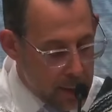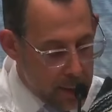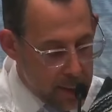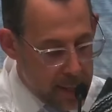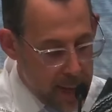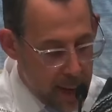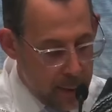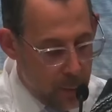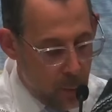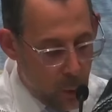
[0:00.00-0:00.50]
the
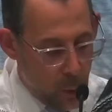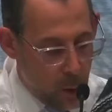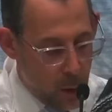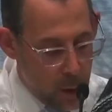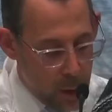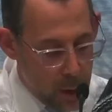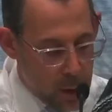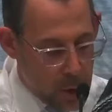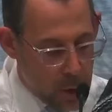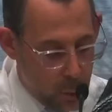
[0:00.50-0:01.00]
same
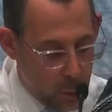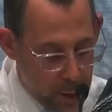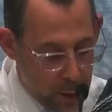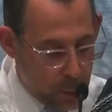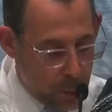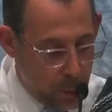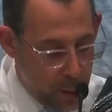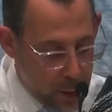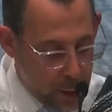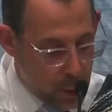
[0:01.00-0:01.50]
words
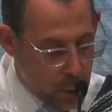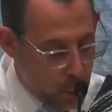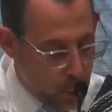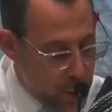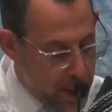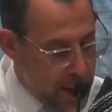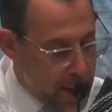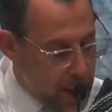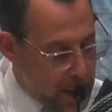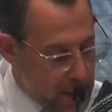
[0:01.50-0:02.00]
with which
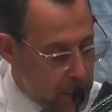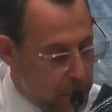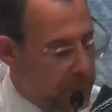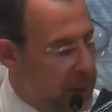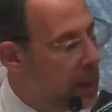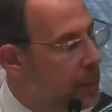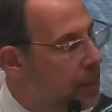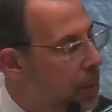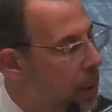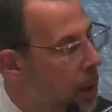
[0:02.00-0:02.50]
we as a
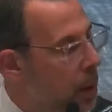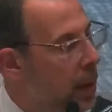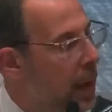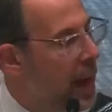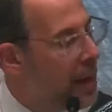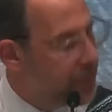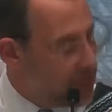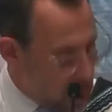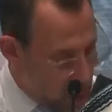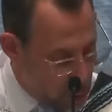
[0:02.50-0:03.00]
people
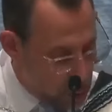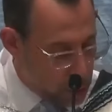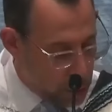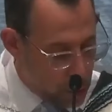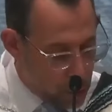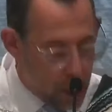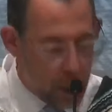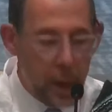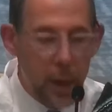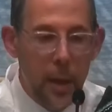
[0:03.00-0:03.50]
have
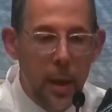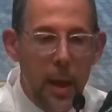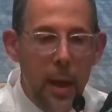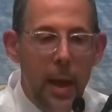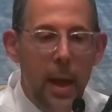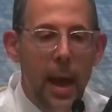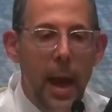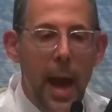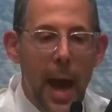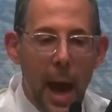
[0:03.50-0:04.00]
concluded
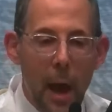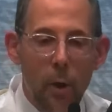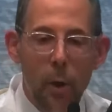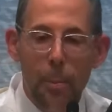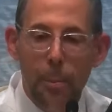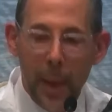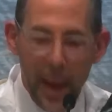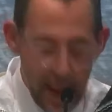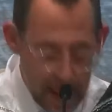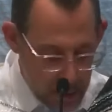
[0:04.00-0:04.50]

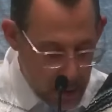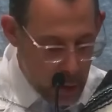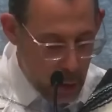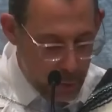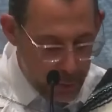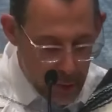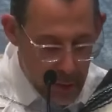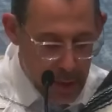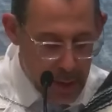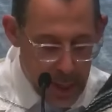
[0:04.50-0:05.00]
our
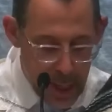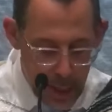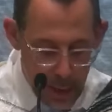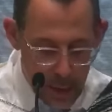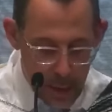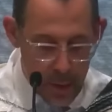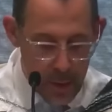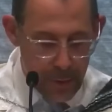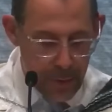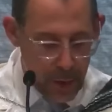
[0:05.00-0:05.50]
Passover
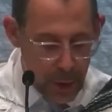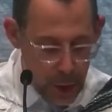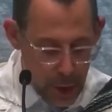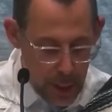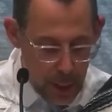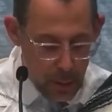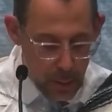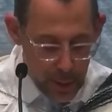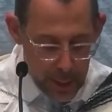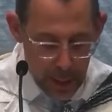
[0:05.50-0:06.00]
Seders for
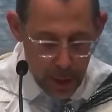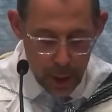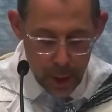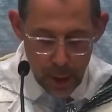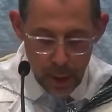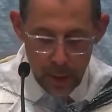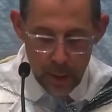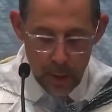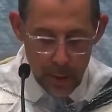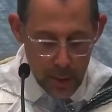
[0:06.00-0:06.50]

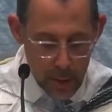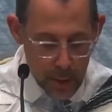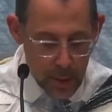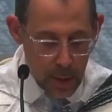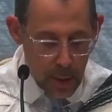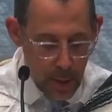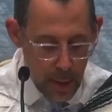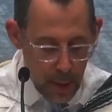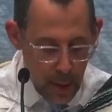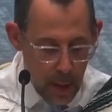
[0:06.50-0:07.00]

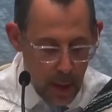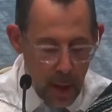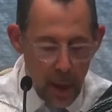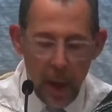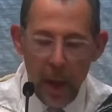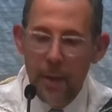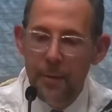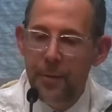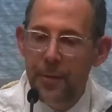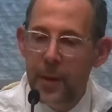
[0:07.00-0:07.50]
generations
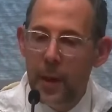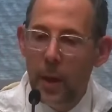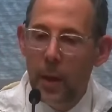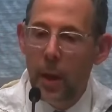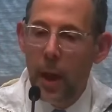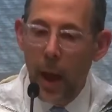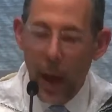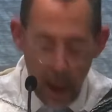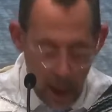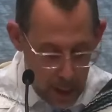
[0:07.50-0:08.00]
and
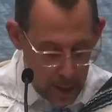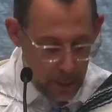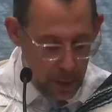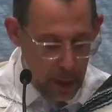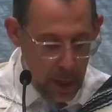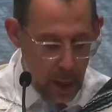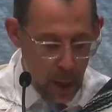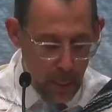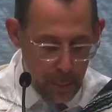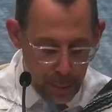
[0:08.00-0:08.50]
feel
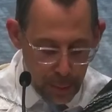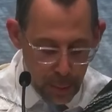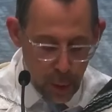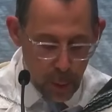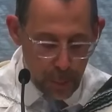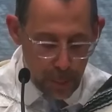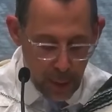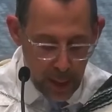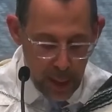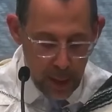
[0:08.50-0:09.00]
oddly
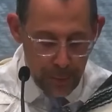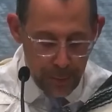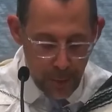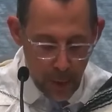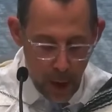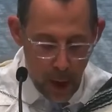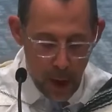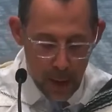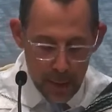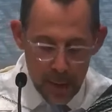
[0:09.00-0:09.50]
appropriate
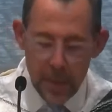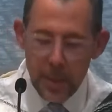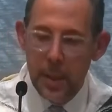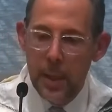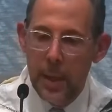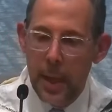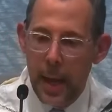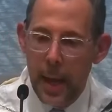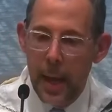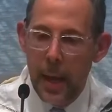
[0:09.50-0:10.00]
for us
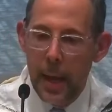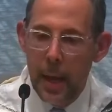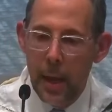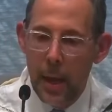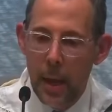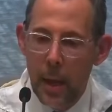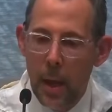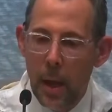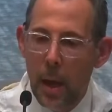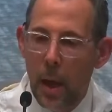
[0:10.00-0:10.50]

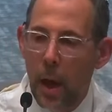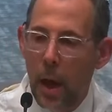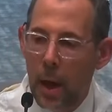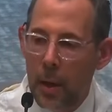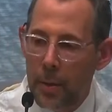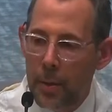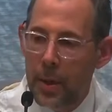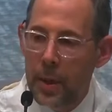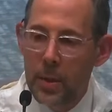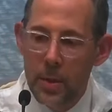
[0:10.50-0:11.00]
today
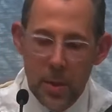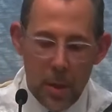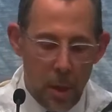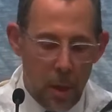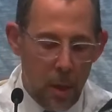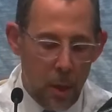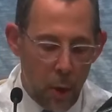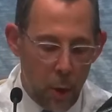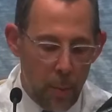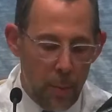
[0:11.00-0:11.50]
on this
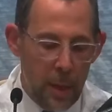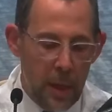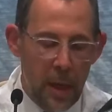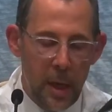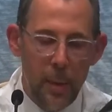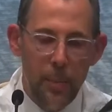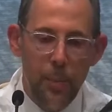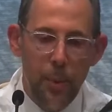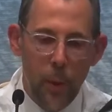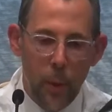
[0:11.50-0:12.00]
Yom
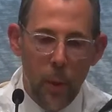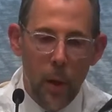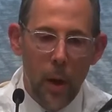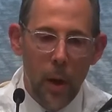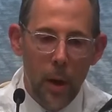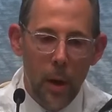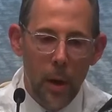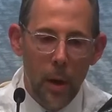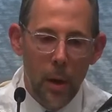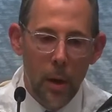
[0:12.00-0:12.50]

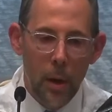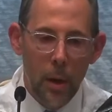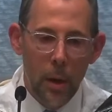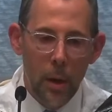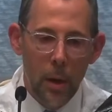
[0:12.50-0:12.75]
Kippur.